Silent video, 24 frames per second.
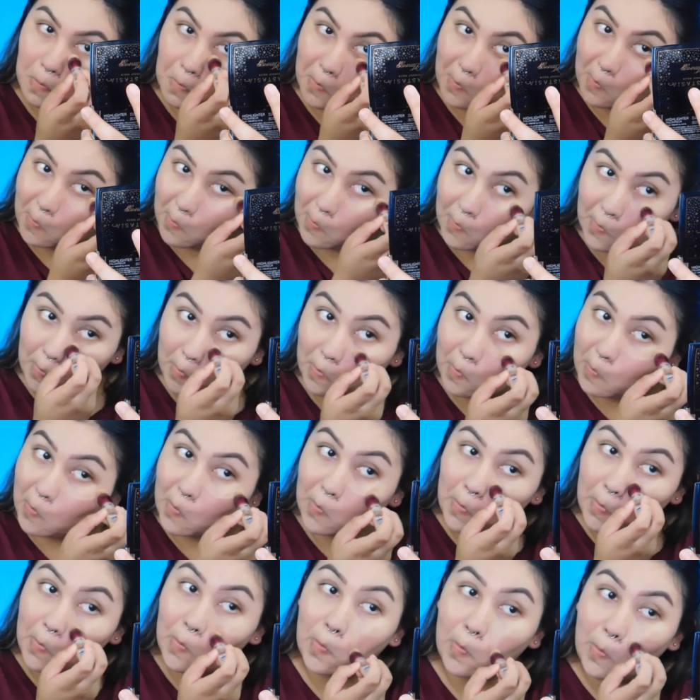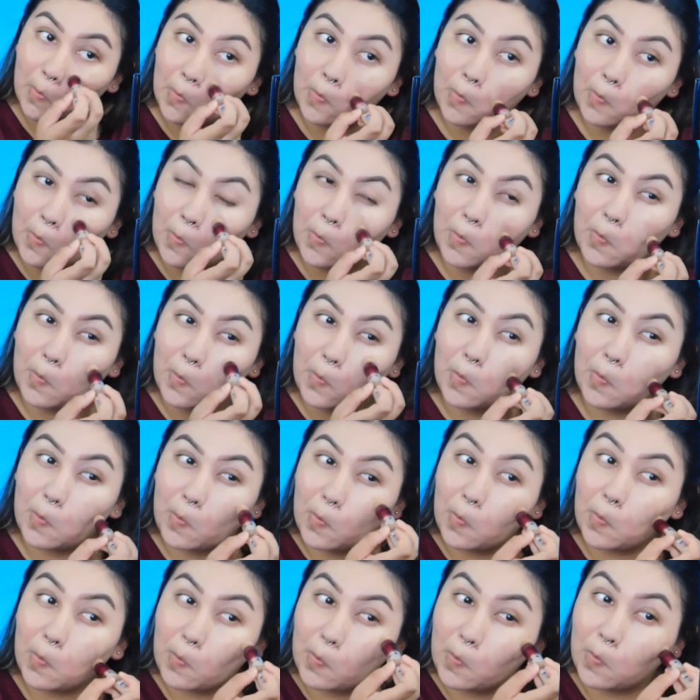I like to go in with a
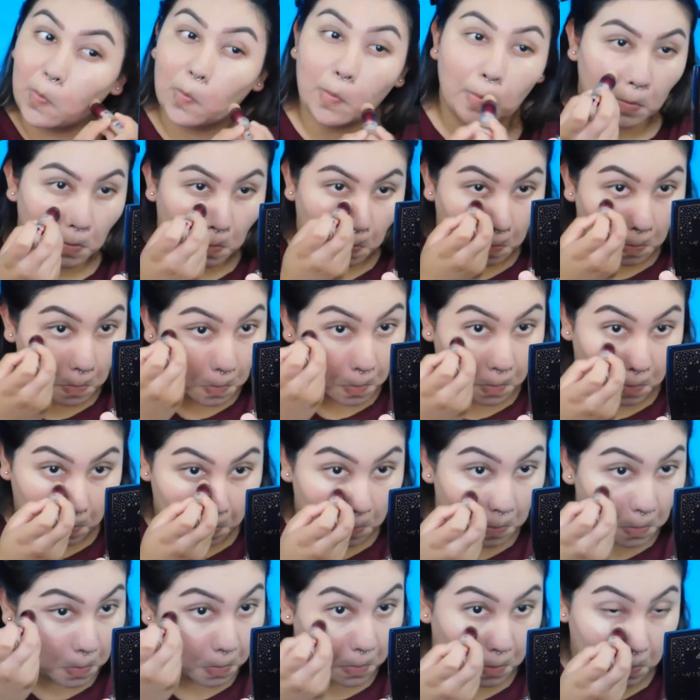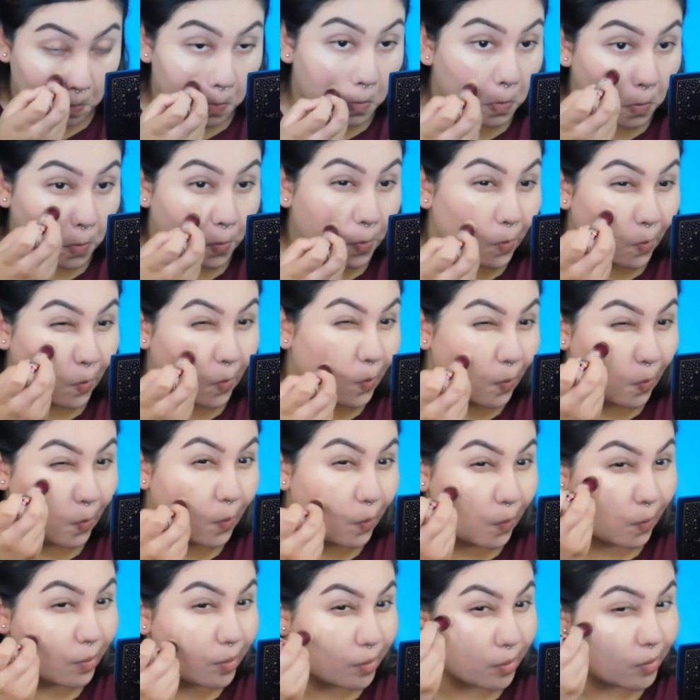second layer just in case I forgot
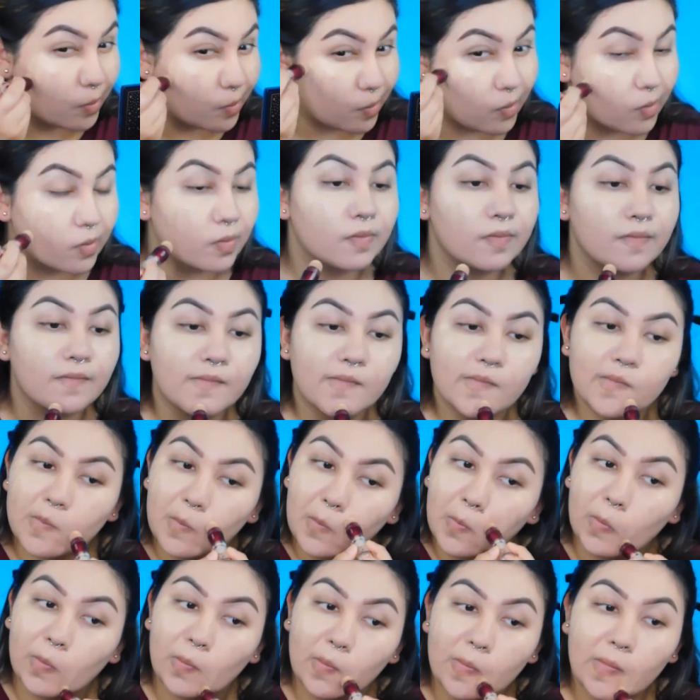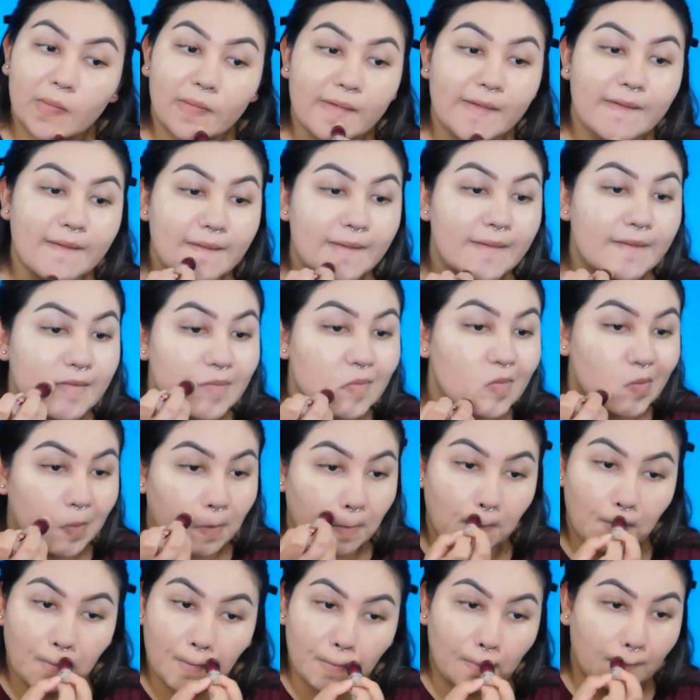any spots and
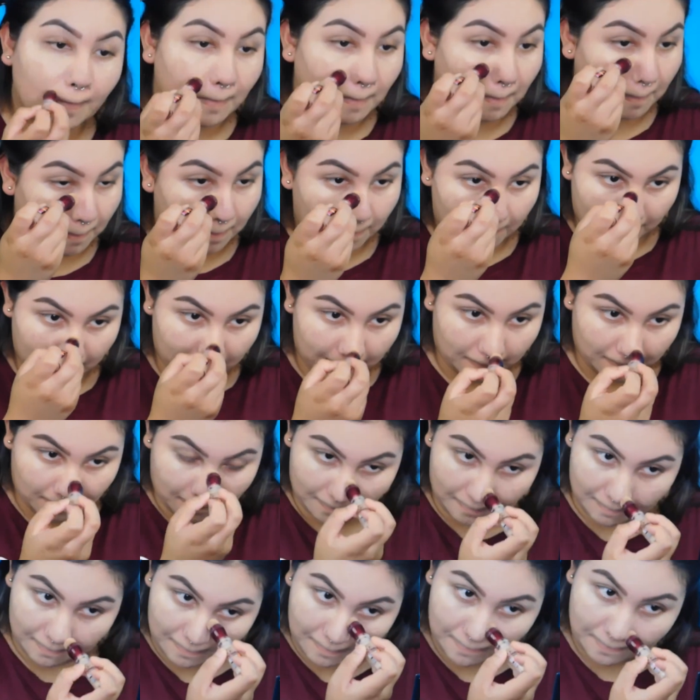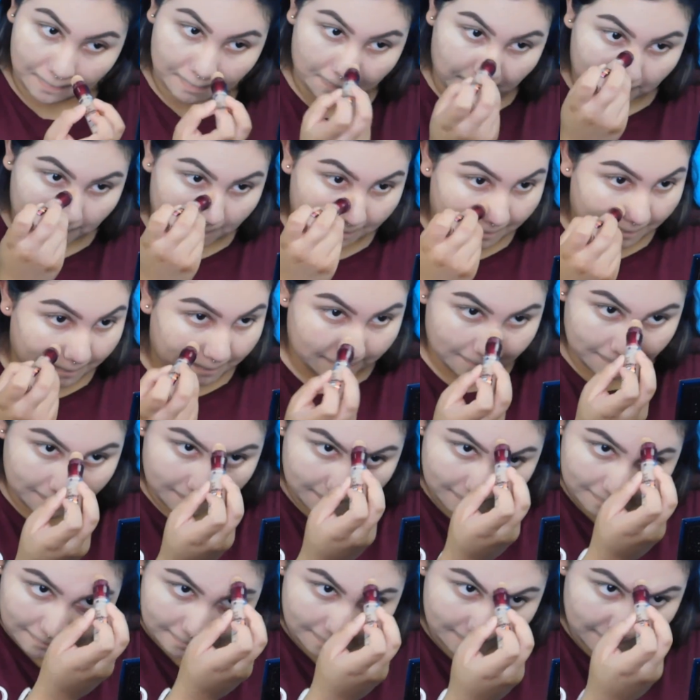just to add a little bit more of
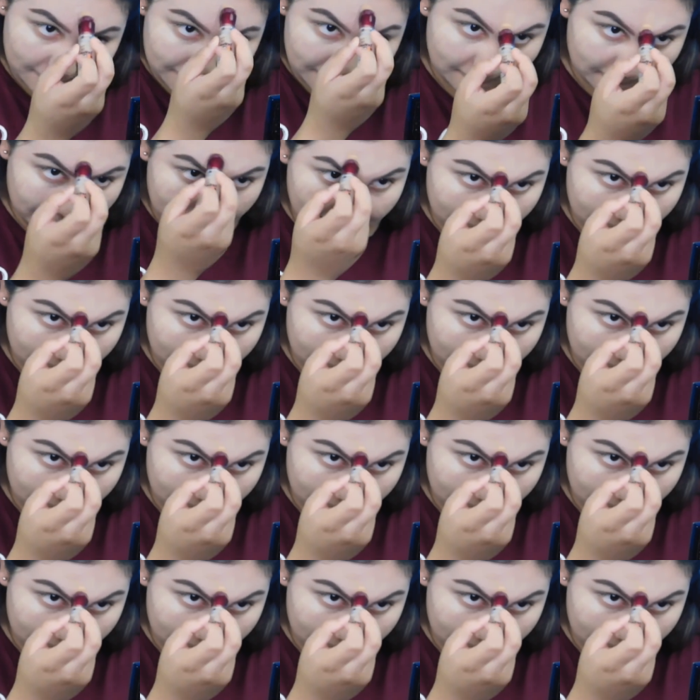extra